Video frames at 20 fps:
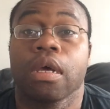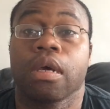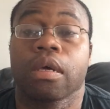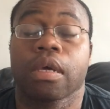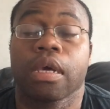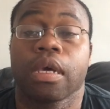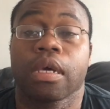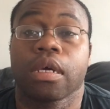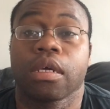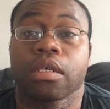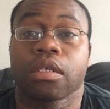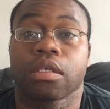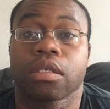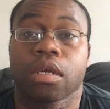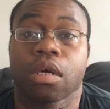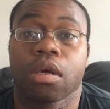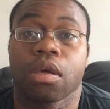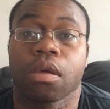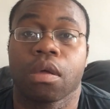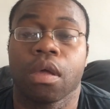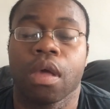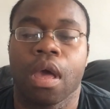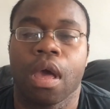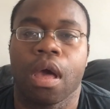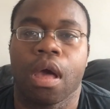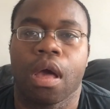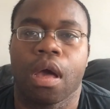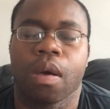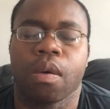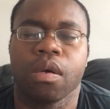Okay, guys. So
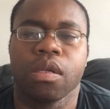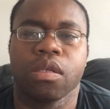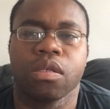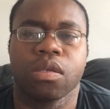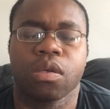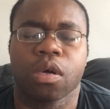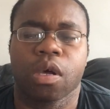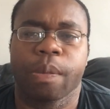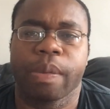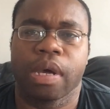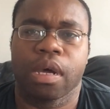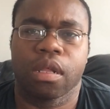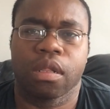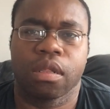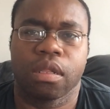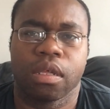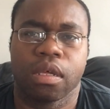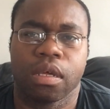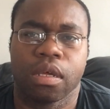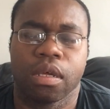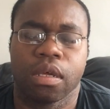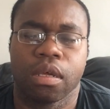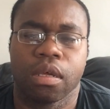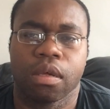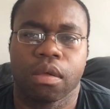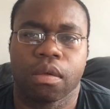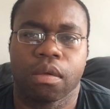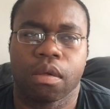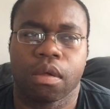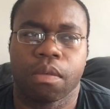I want to talk about
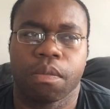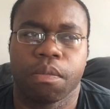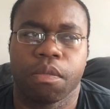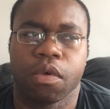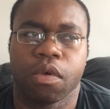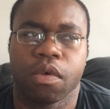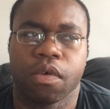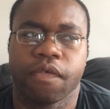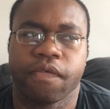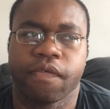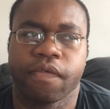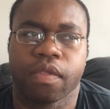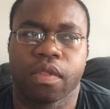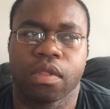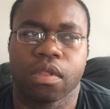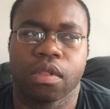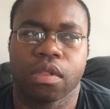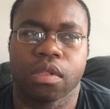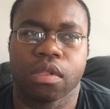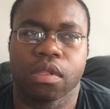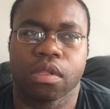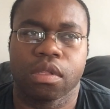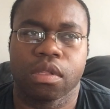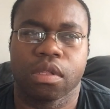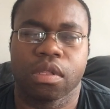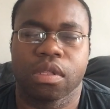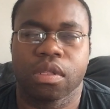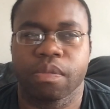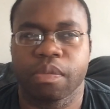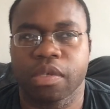the move,
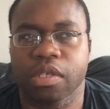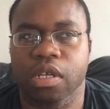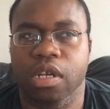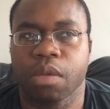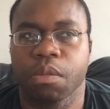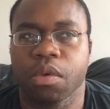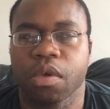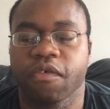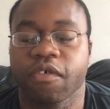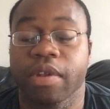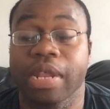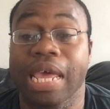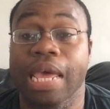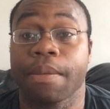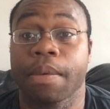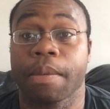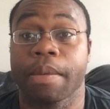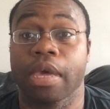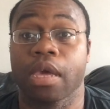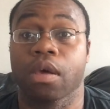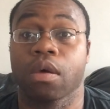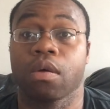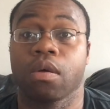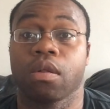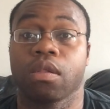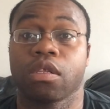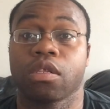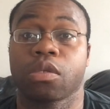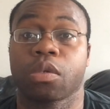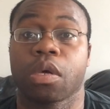particular move in MMA
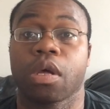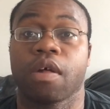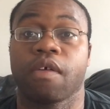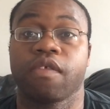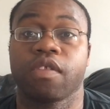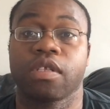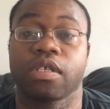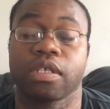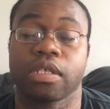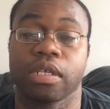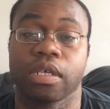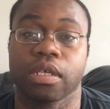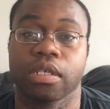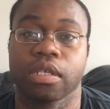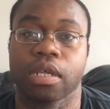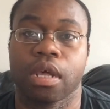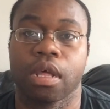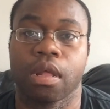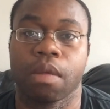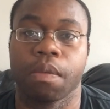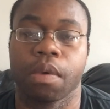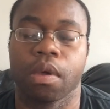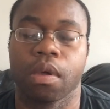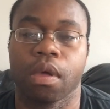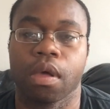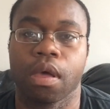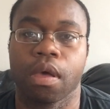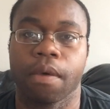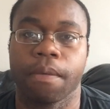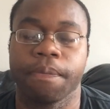called the 12 to 6
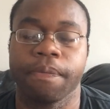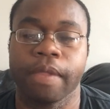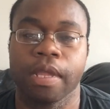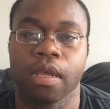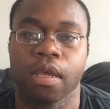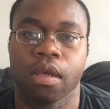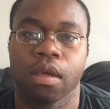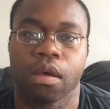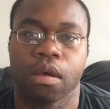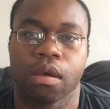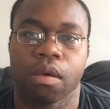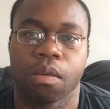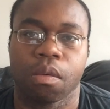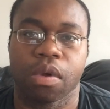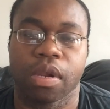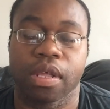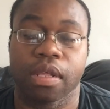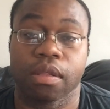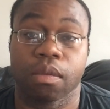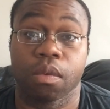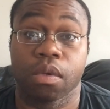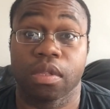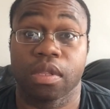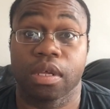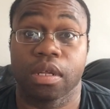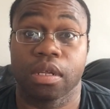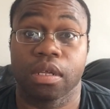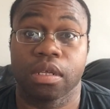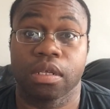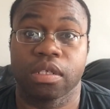elbow. What
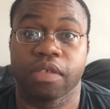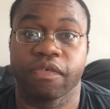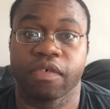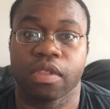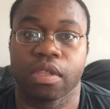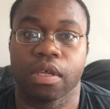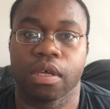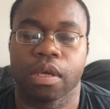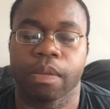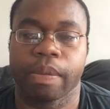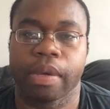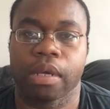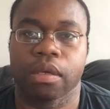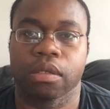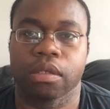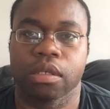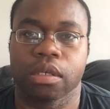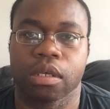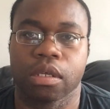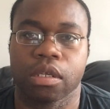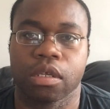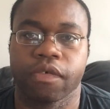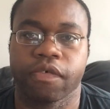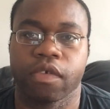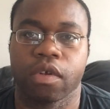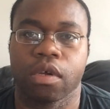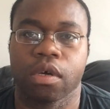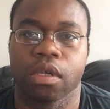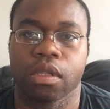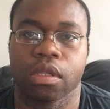that is, if you think about it, if
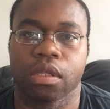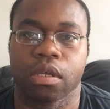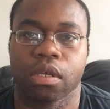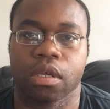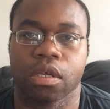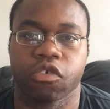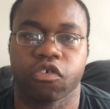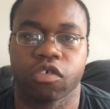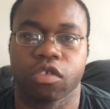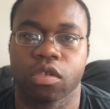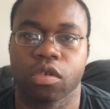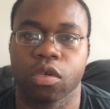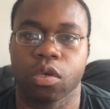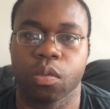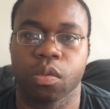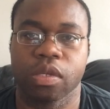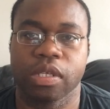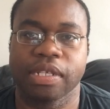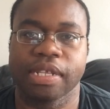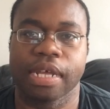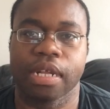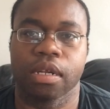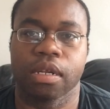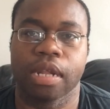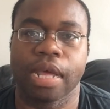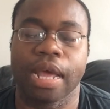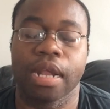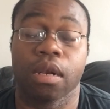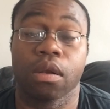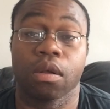you look at the just a normal
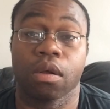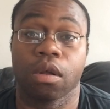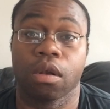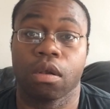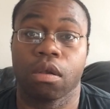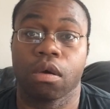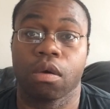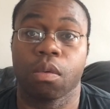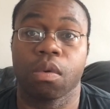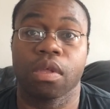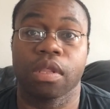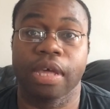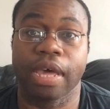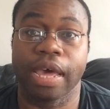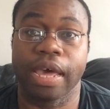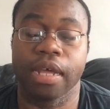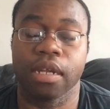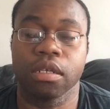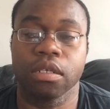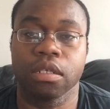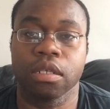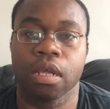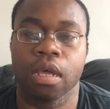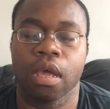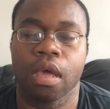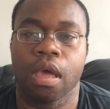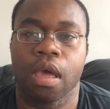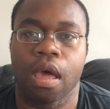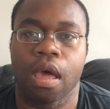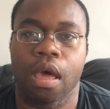standard analog clock with hands,
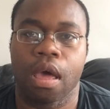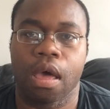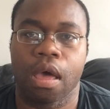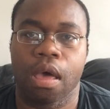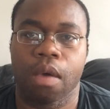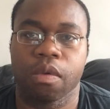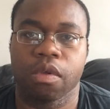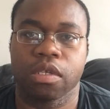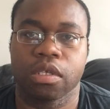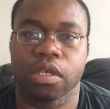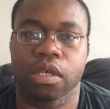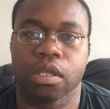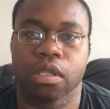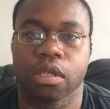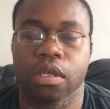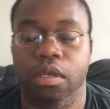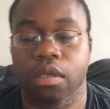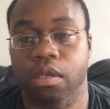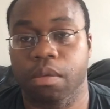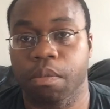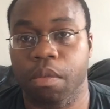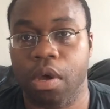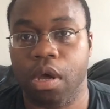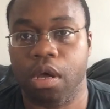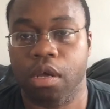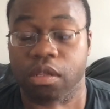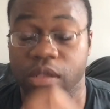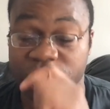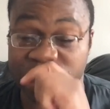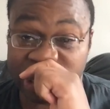you see the
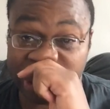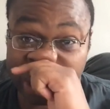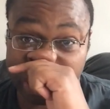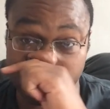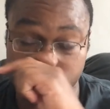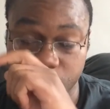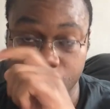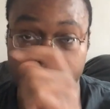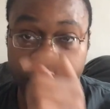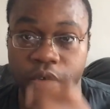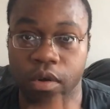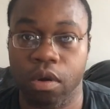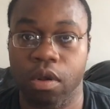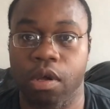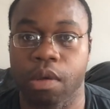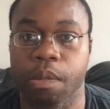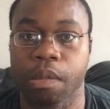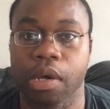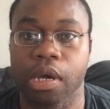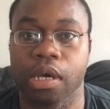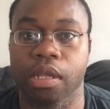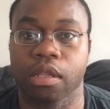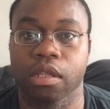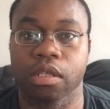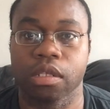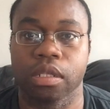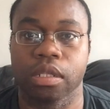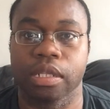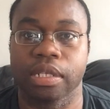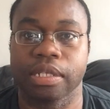mark, you see the 12 o'clock mark
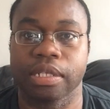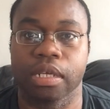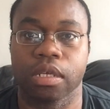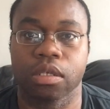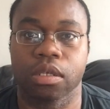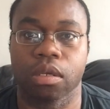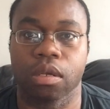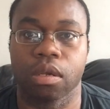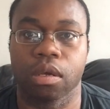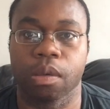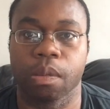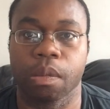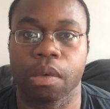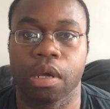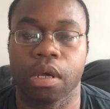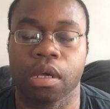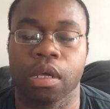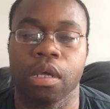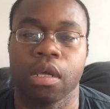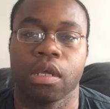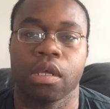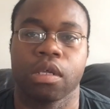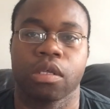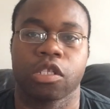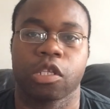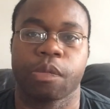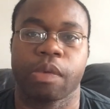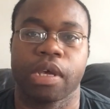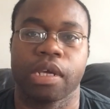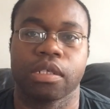and the 6 o'clock mark.
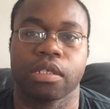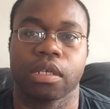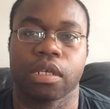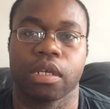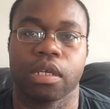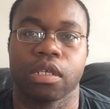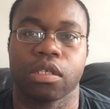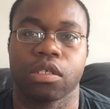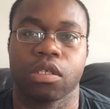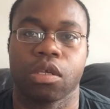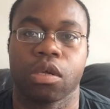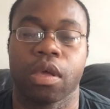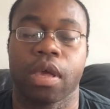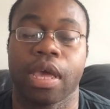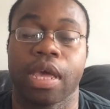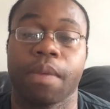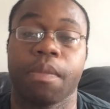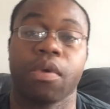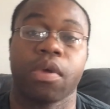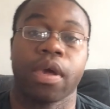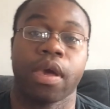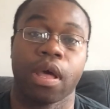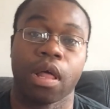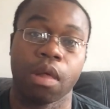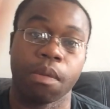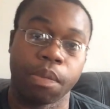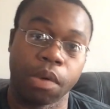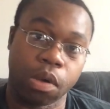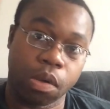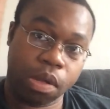So basically, it's you aiming your
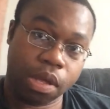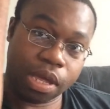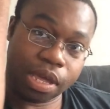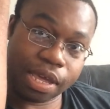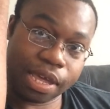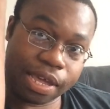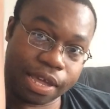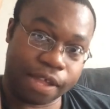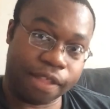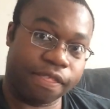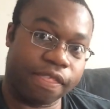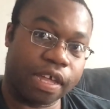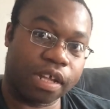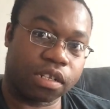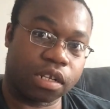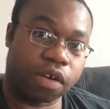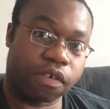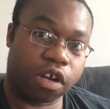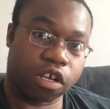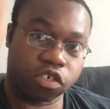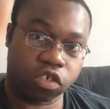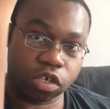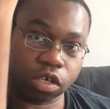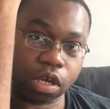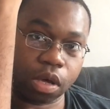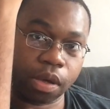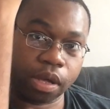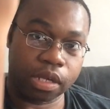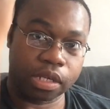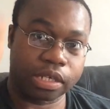elbow in that direction
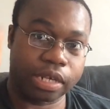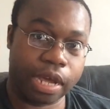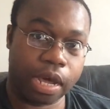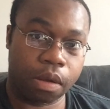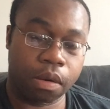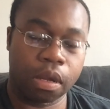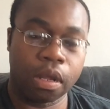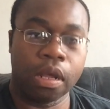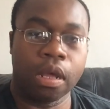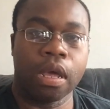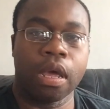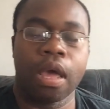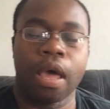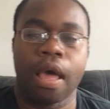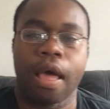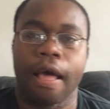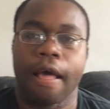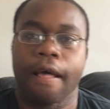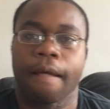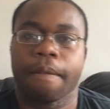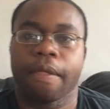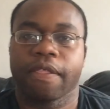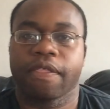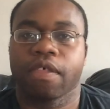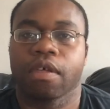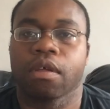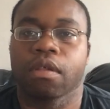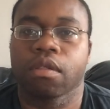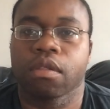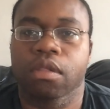going down. I
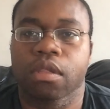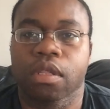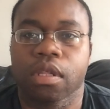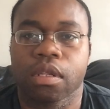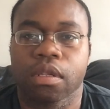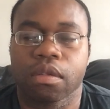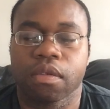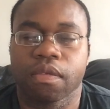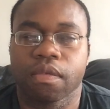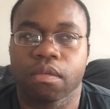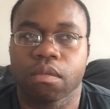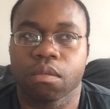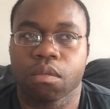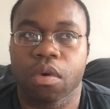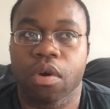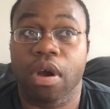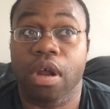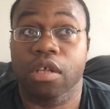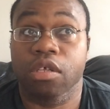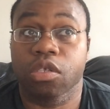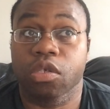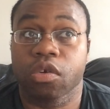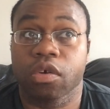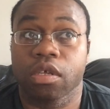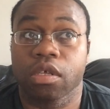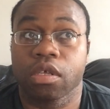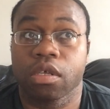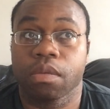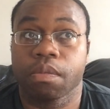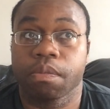think that where I saw
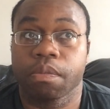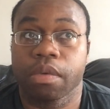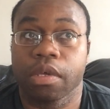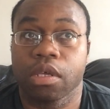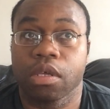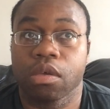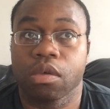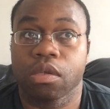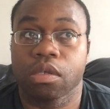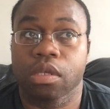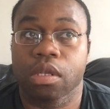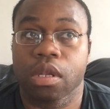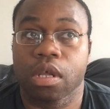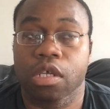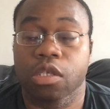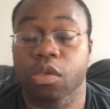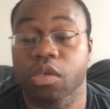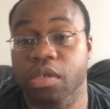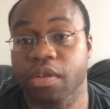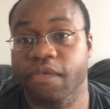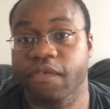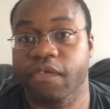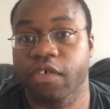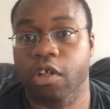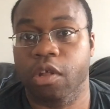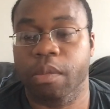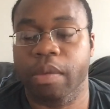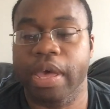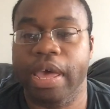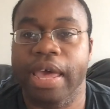it being used last was in a
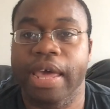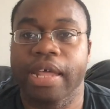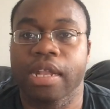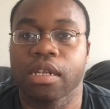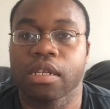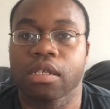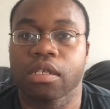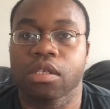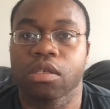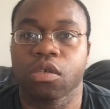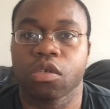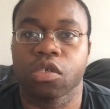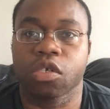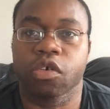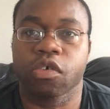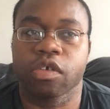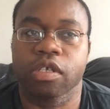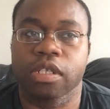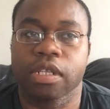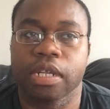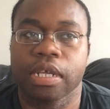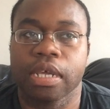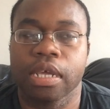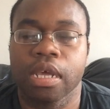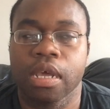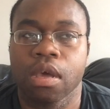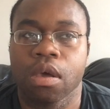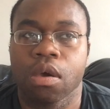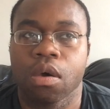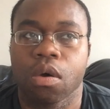film and notoriously
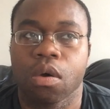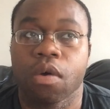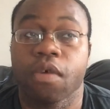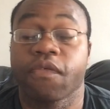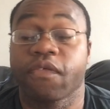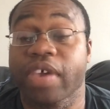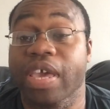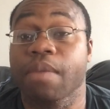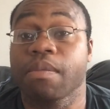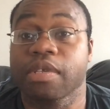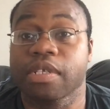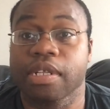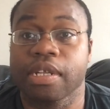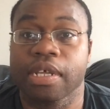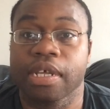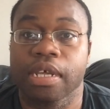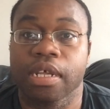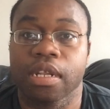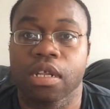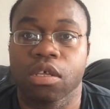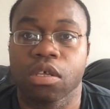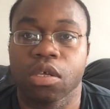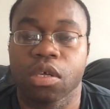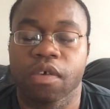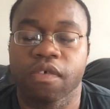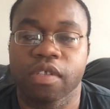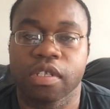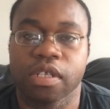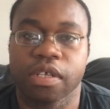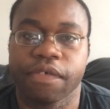or famously in a
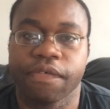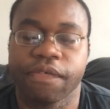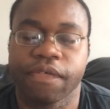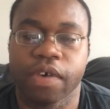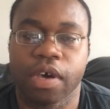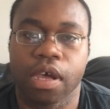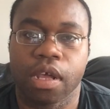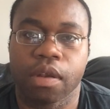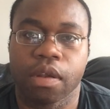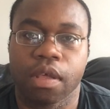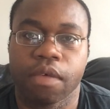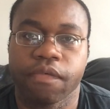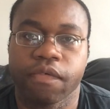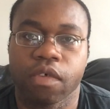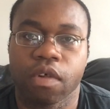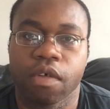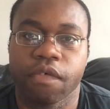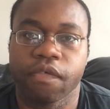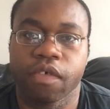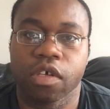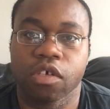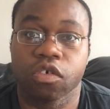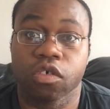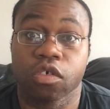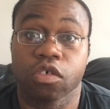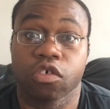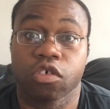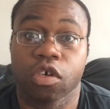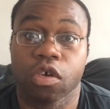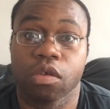UFC fight involving
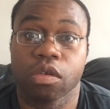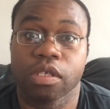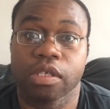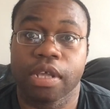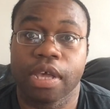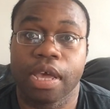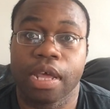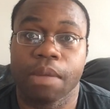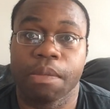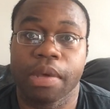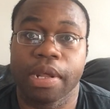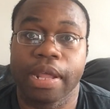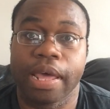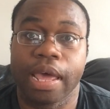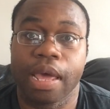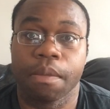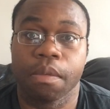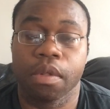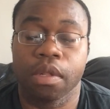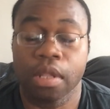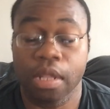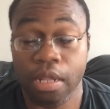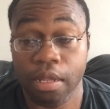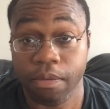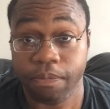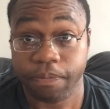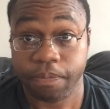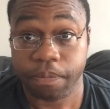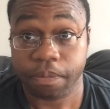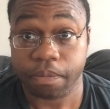John Jones and Matt Hamill.
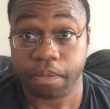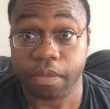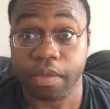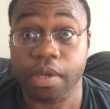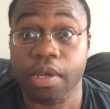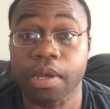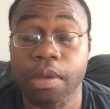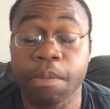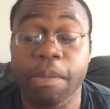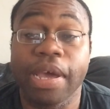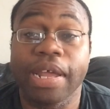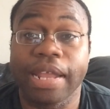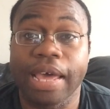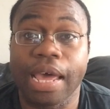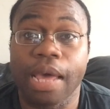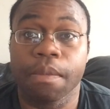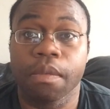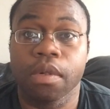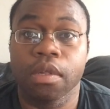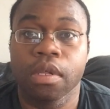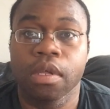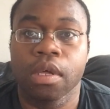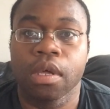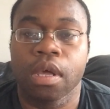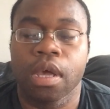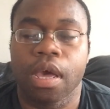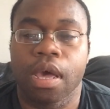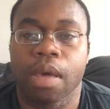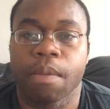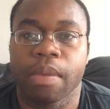Matt Hamill.
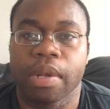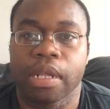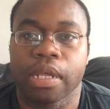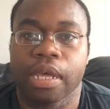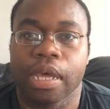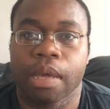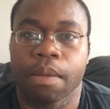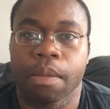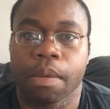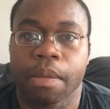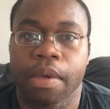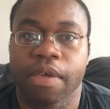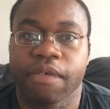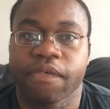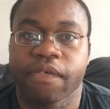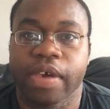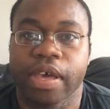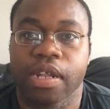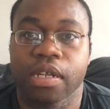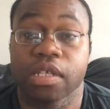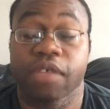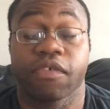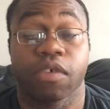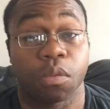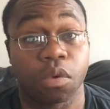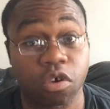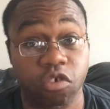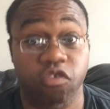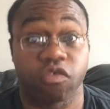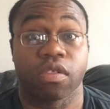Many MMA fans, if
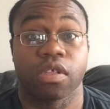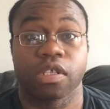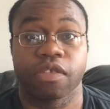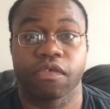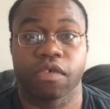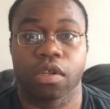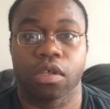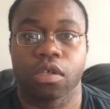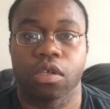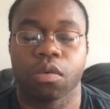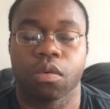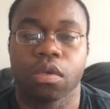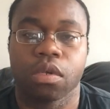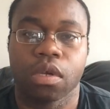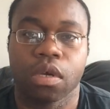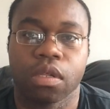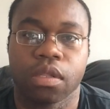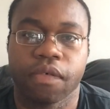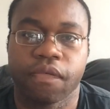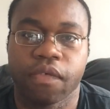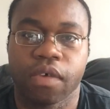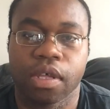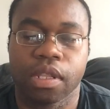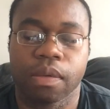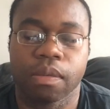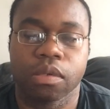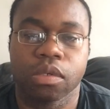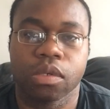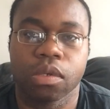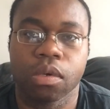you're watching this video, you will know the fight
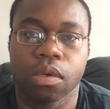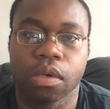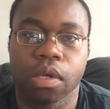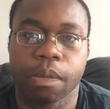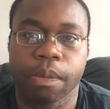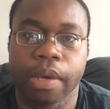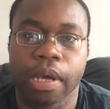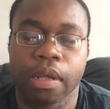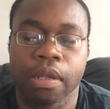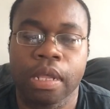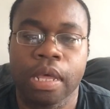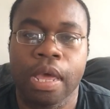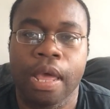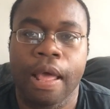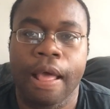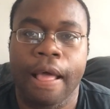that I'm talking about.